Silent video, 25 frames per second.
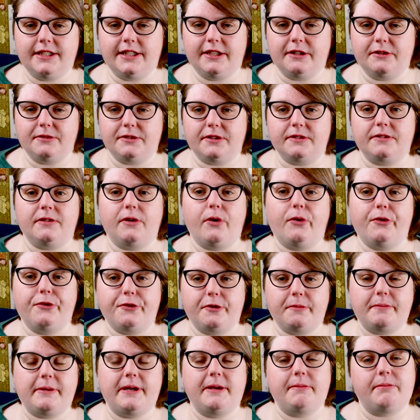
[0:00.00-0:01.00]
you know, there are
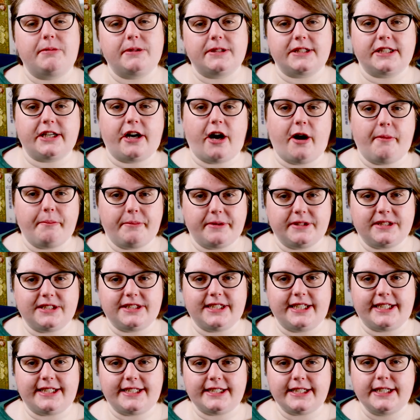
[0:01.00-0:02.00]
other people to
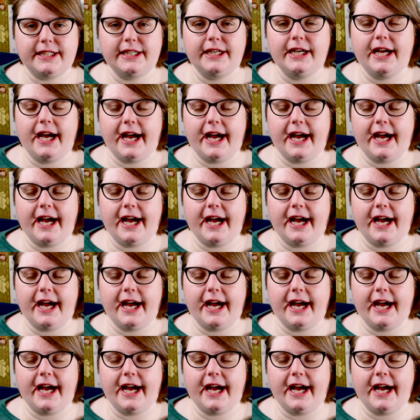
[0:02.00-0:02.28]
compensate.